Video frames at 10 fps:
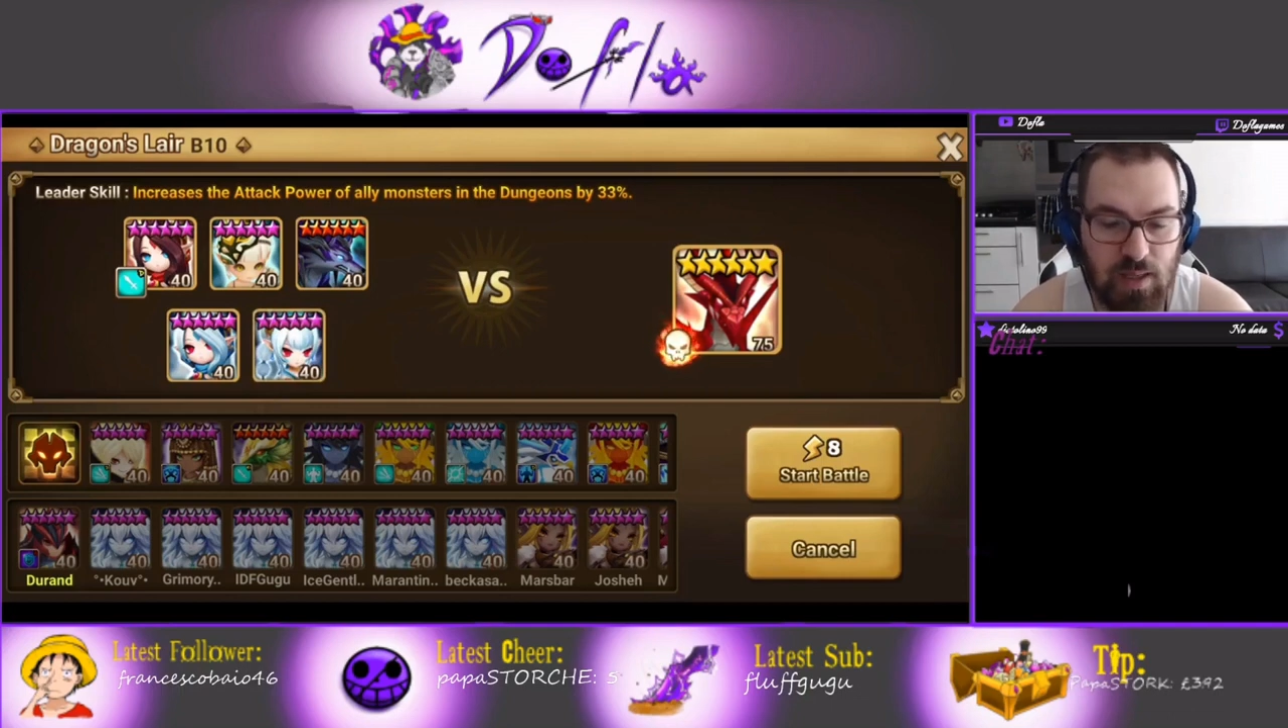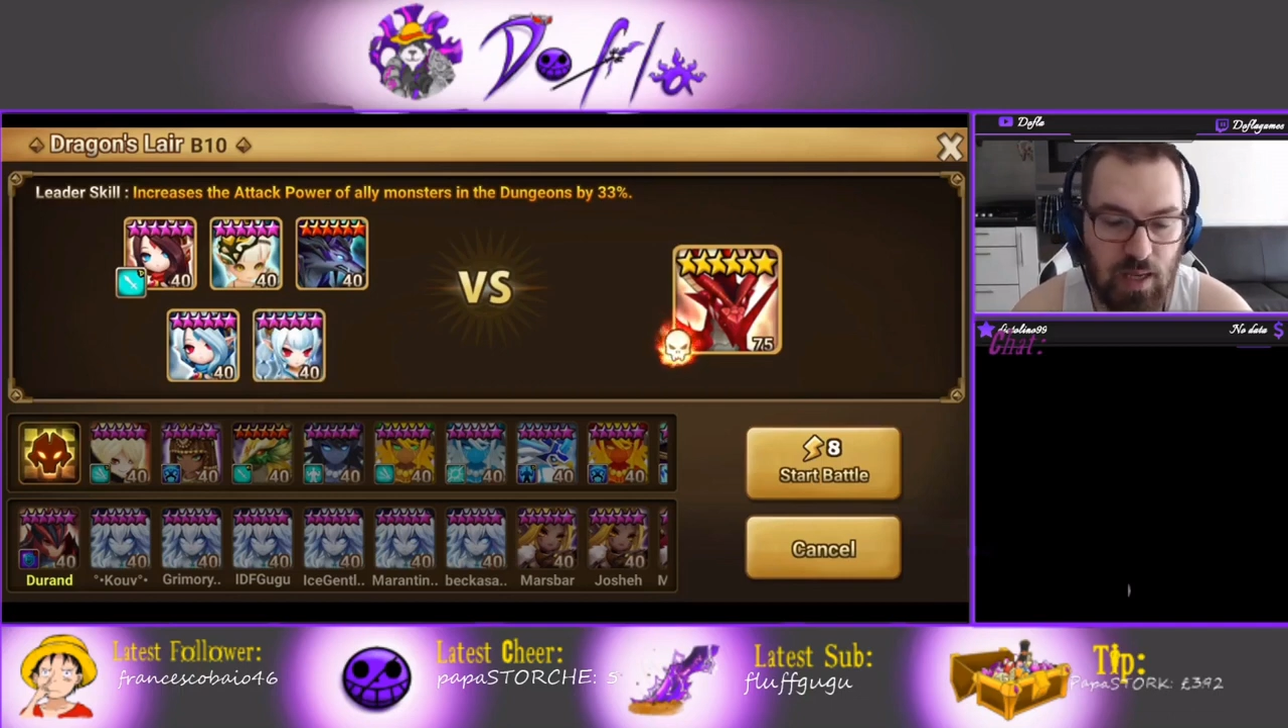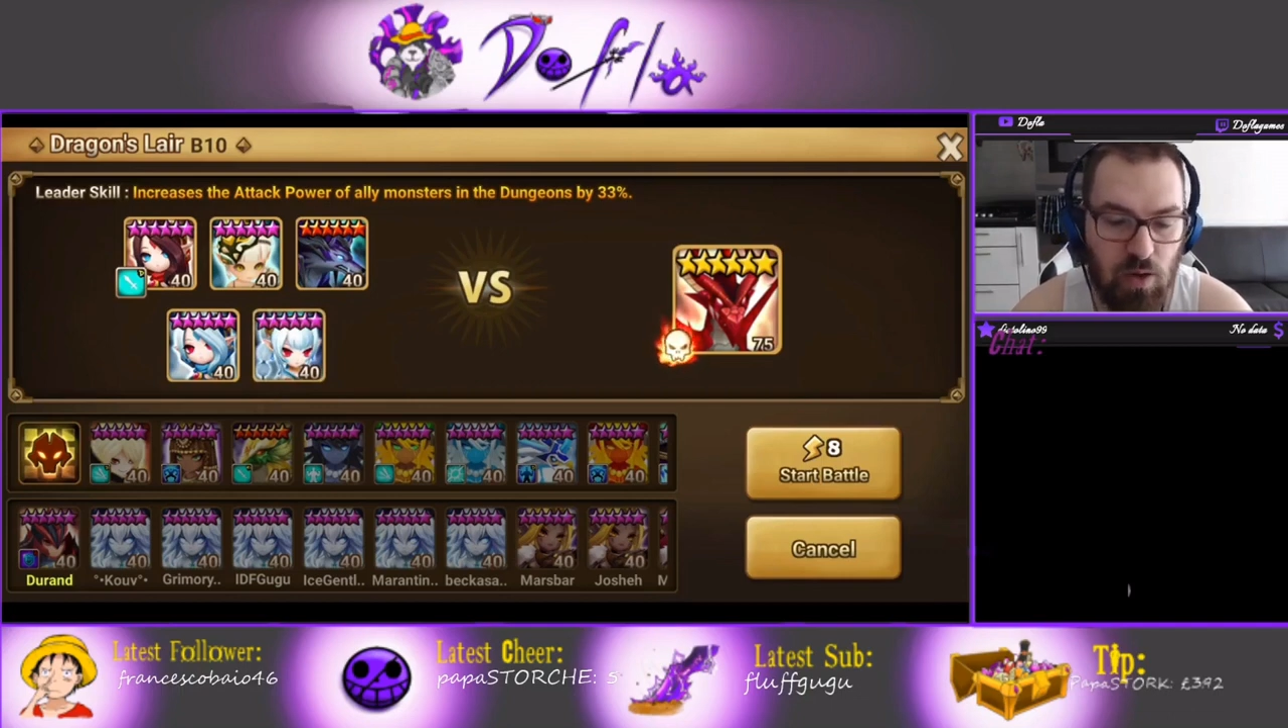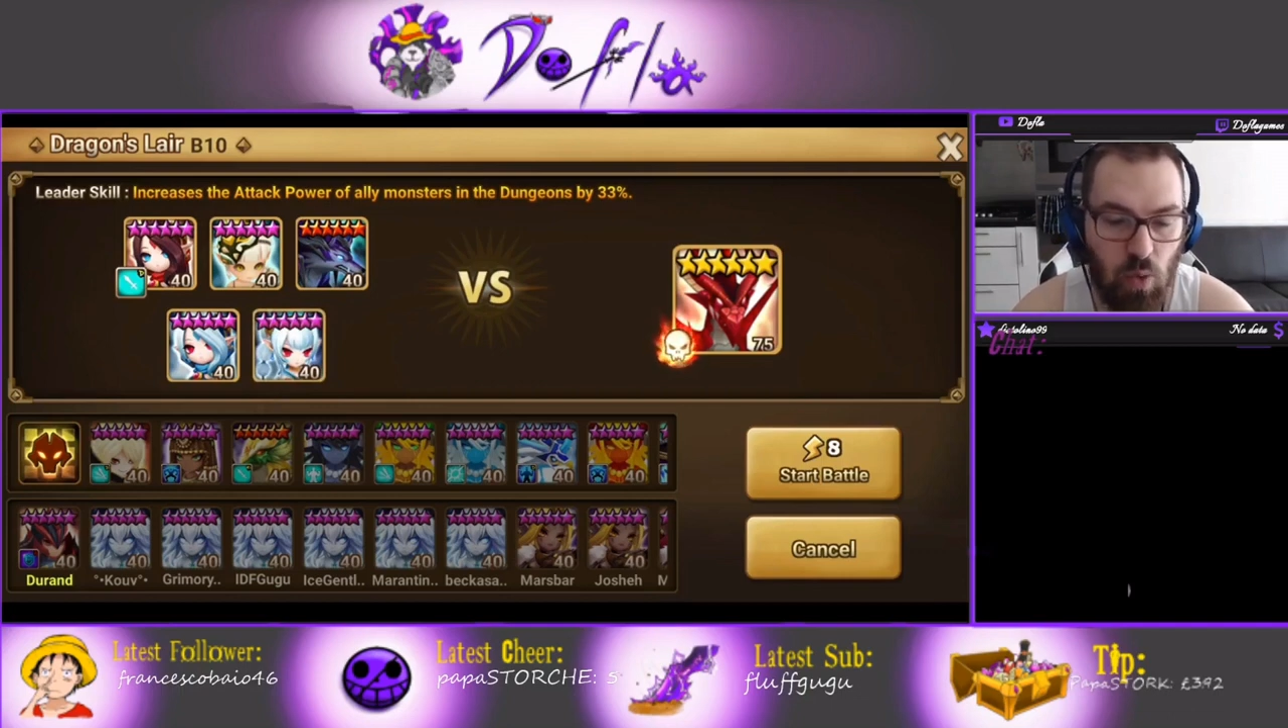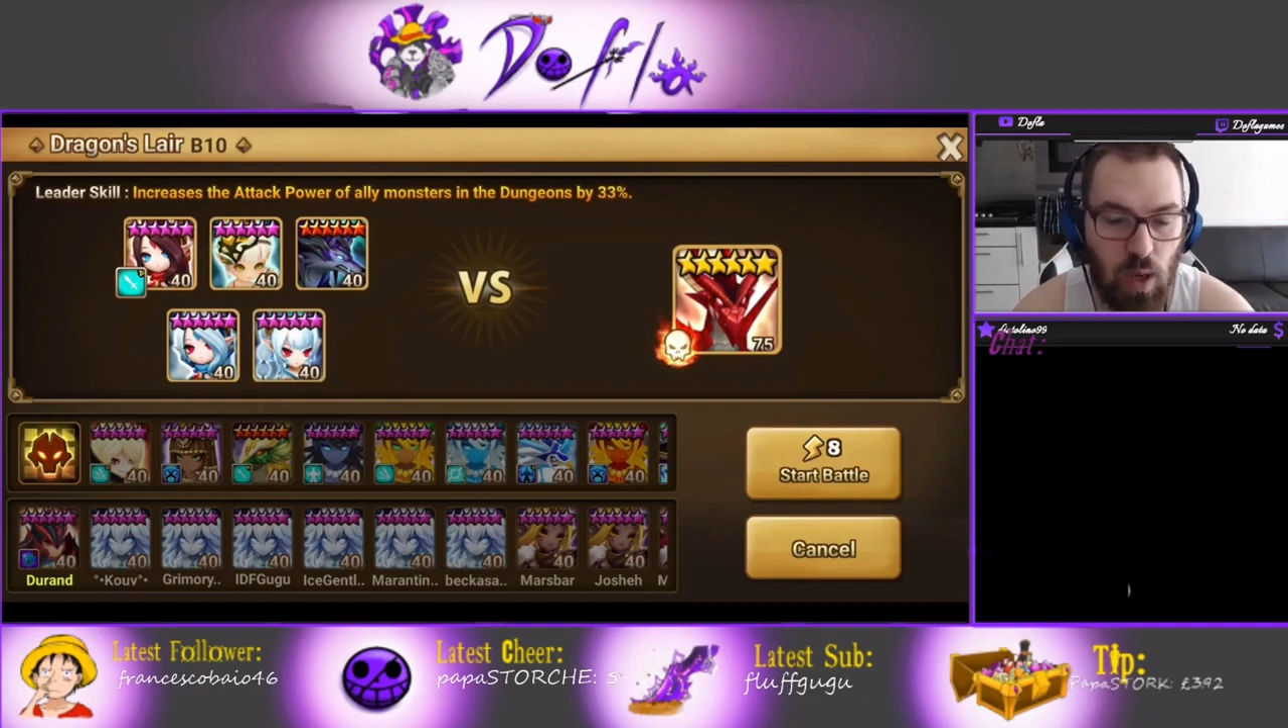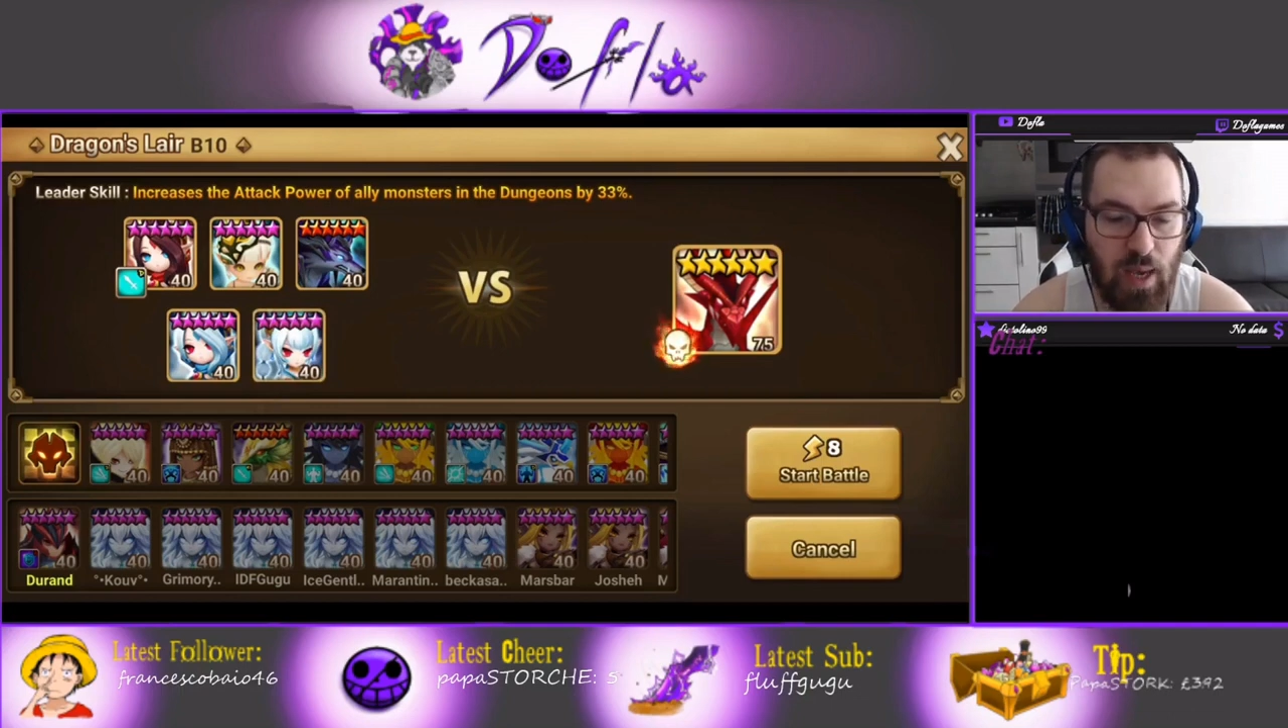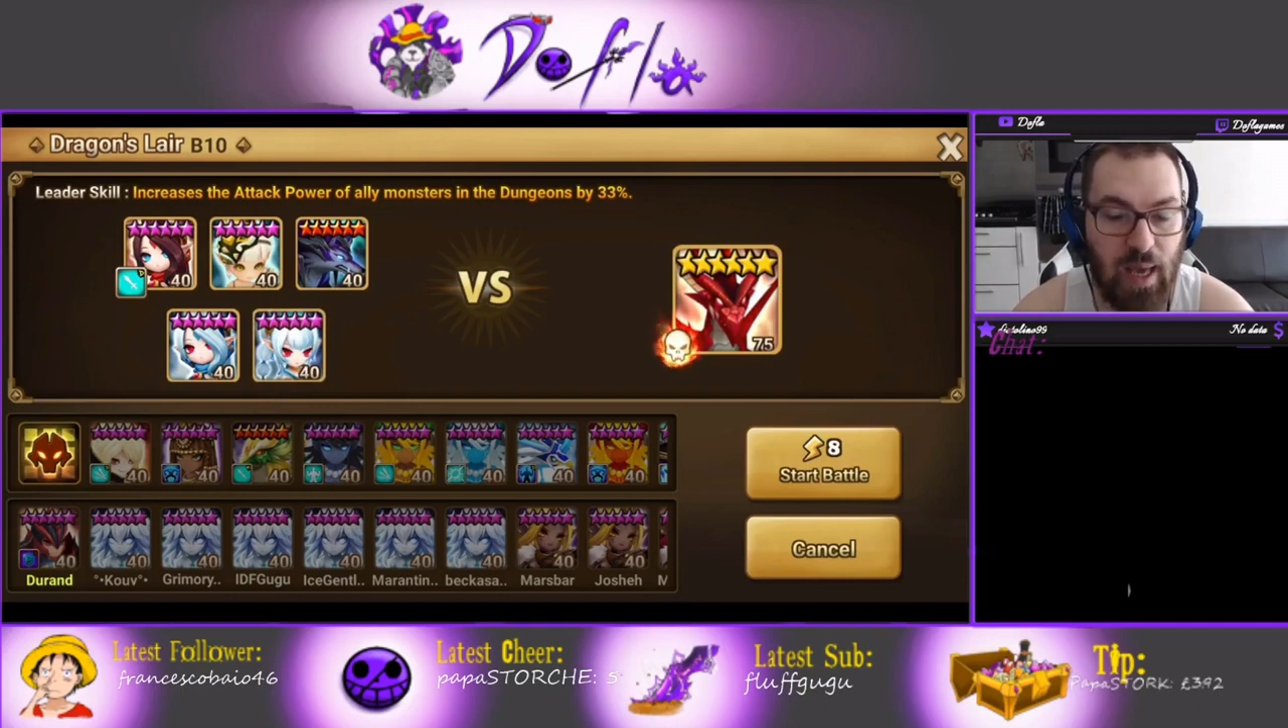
tell you why